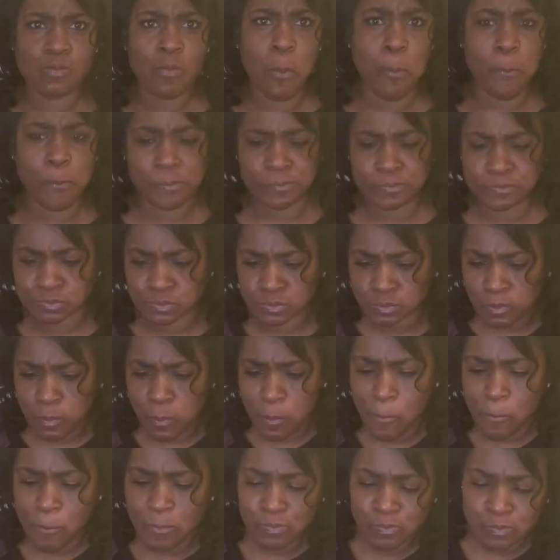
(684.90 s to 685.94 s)
But I mean,
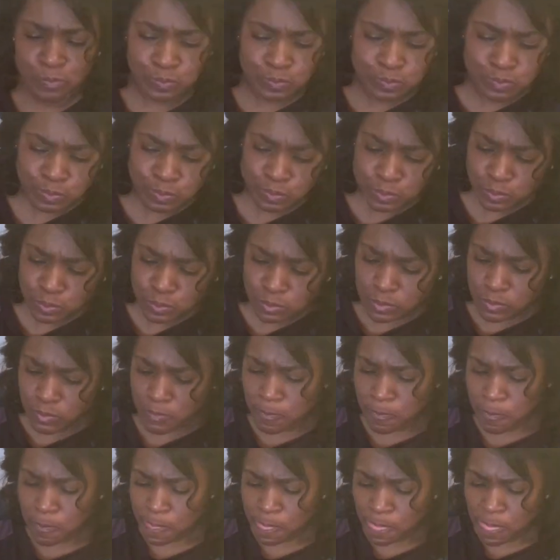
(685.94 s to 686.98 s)
hey, the butter drained down
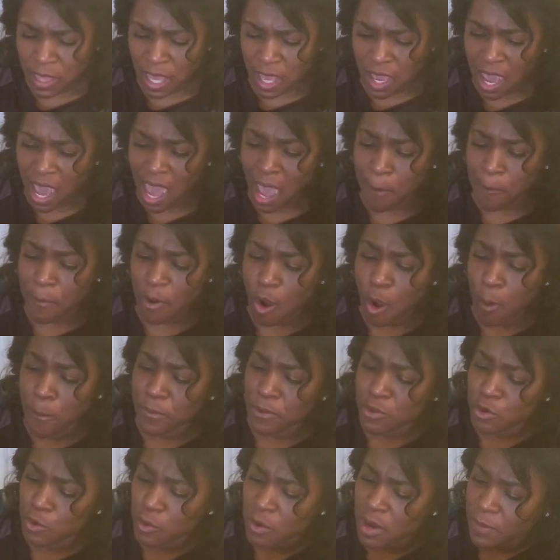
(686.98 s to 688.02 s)
to the bottom. I'm gonna
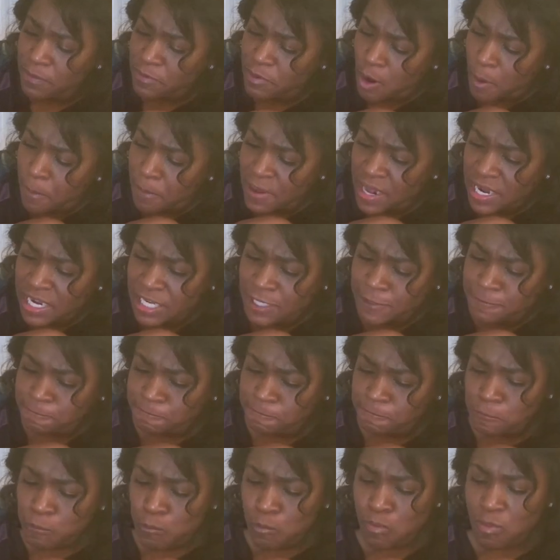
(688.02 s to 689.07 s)
open you up though, buddy.
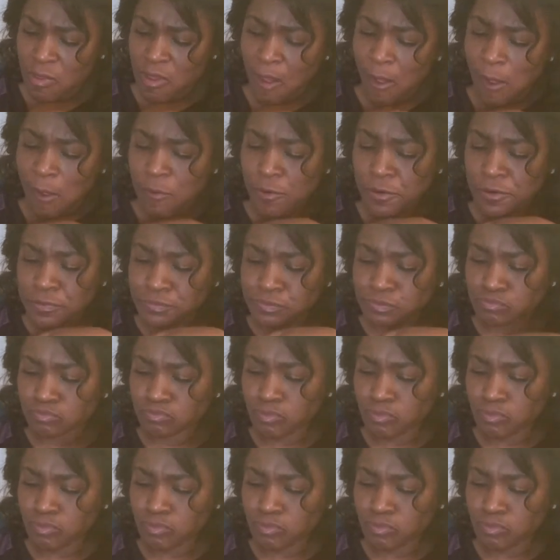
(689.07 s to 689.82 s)
We gotta cut him.